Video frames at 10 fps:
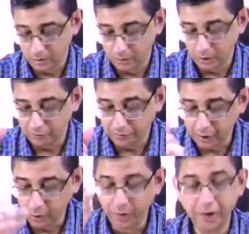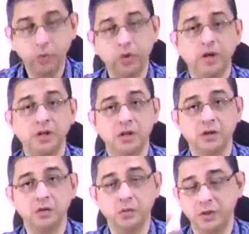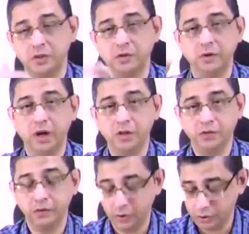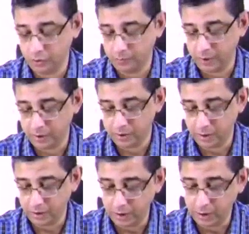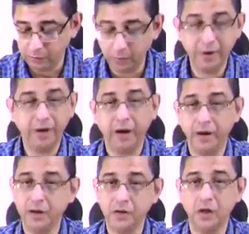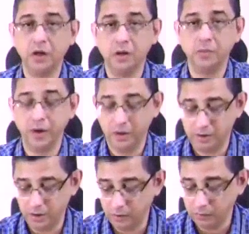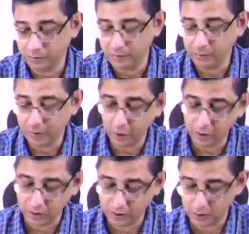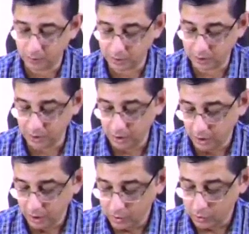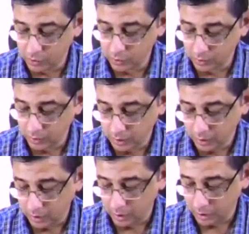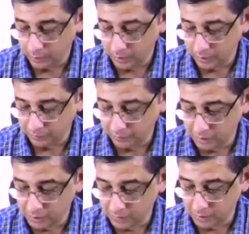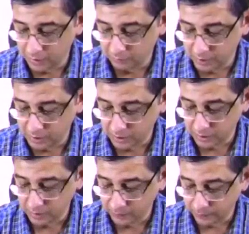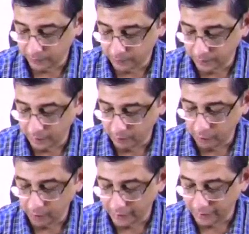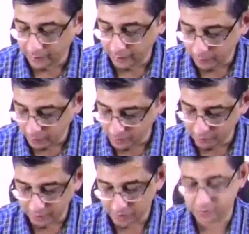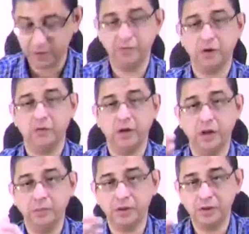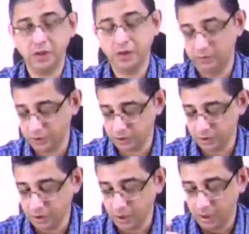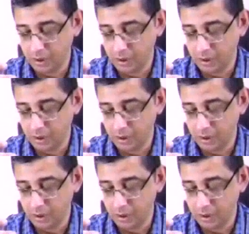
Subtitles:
then frequent urination. So person will ask for washroom breaks. Then D would be diarrhea and GI complaints. E would be meiosis in a patient. So I'll repeat the features once again. And I'm not written them because they're very straightforward: hypersalivation,